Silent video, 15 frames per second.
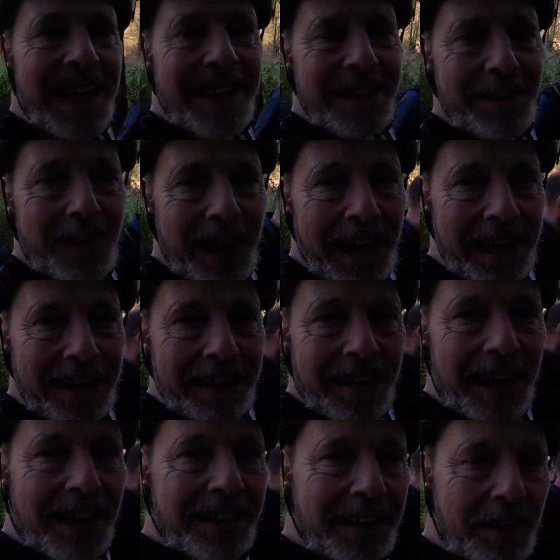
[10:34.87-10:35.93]
anyway,
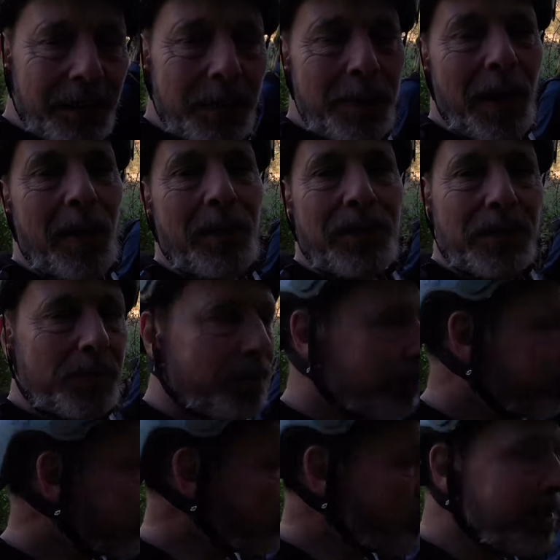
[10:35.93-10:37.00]
I think we're both
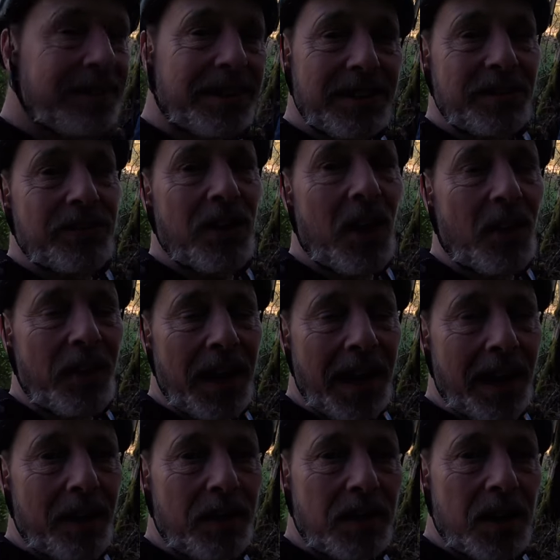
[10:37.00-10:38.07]
pretty shot
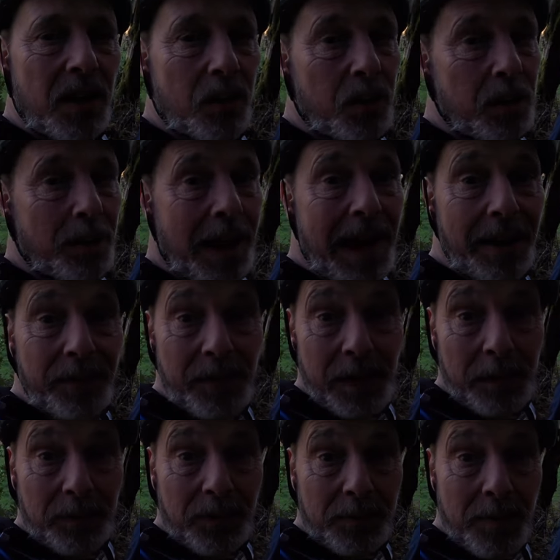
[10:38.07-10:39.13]
now. Yeah, we might
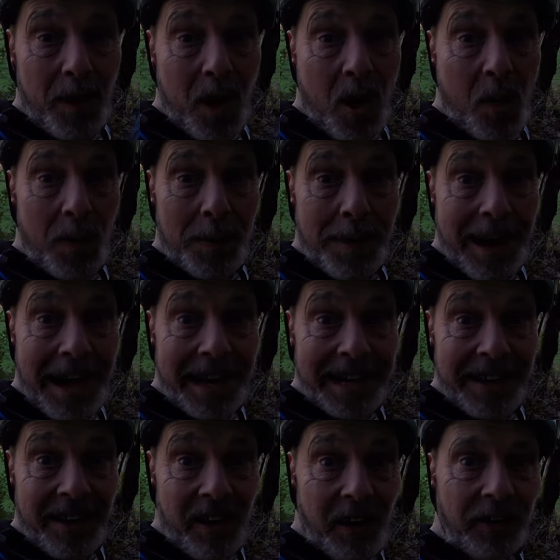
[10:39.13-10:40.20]
film some more, we
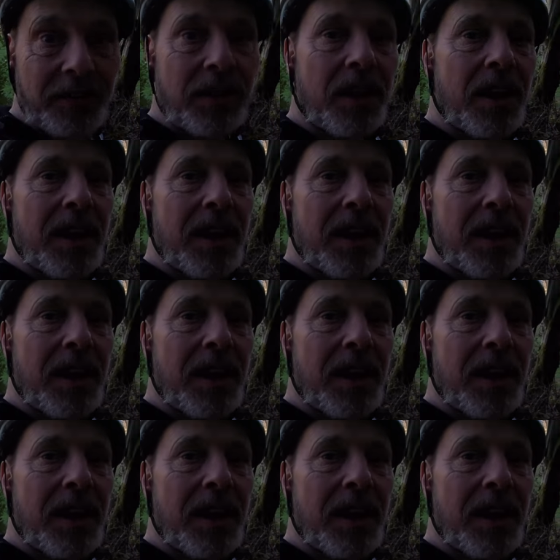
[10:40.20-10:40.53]
might not.